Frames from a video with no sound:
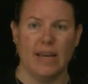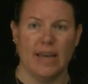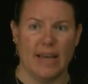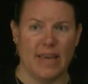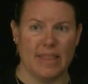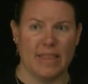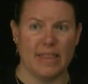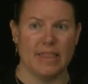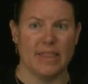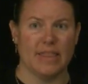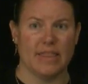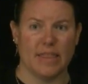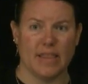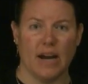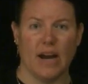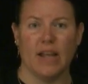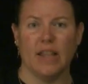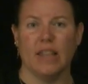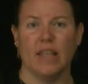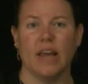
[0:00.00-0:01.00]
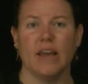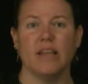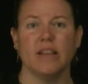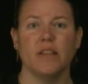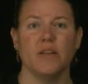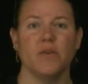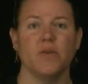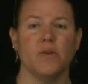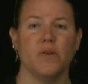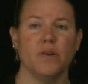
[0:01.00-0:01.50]
and the
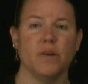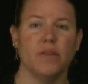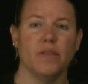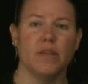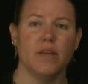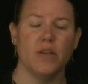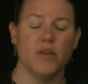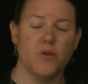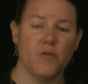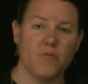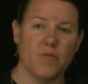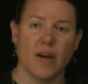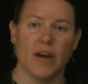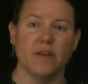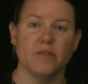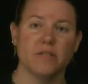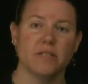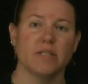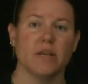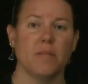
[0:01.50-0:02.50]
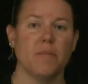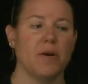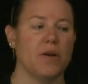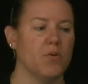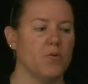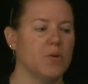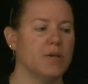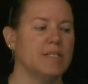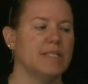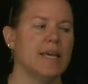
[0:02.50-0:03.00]
likelihood that you found someone
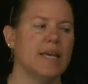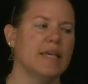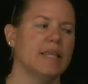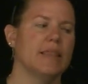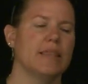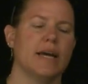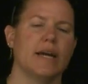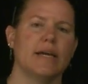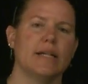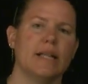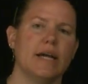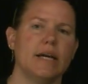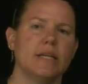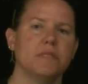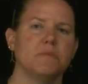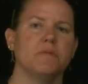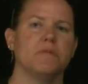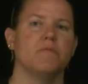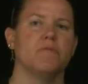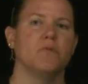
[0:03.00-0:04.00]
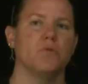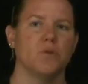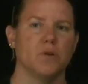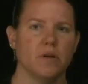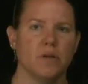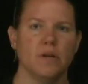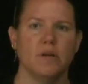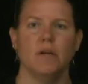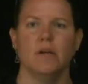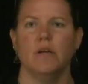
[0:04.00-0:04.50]
who had taken that class
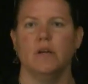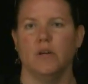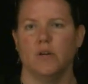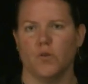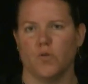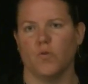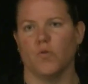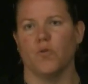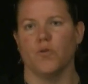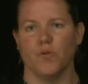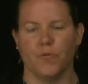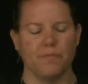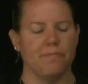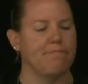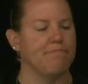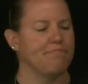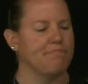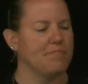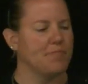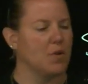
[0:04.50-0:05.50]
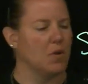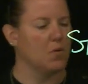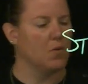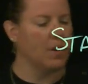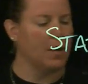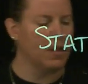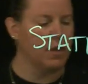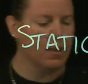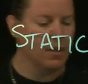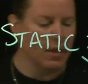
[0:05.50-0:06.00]
before grew,
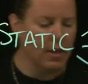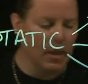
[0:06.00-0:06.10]
okay?